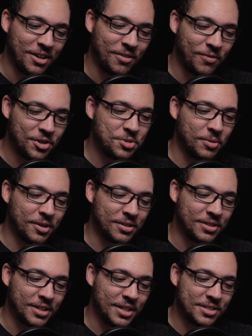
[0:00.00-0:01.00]
First
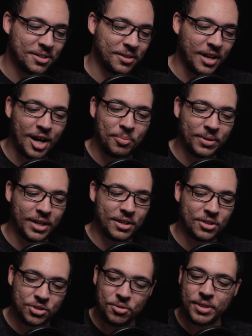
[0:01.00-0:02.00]
one is called
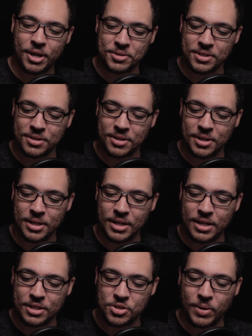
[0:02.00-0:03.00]
HOPLITE 2000,
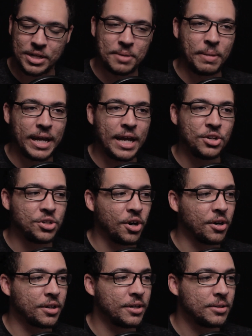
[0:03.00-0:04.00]
directed by Ed
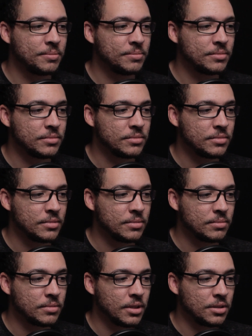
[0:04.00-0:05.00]
Kirk.
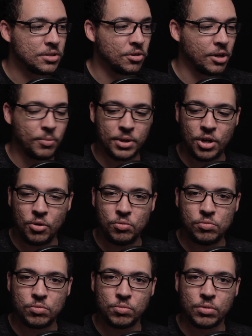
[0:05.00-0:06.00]
So here we
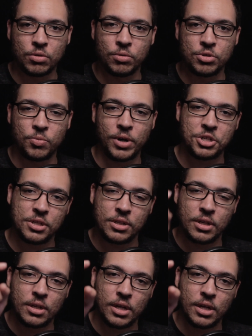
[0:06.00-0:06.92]
go. We're going to watch it.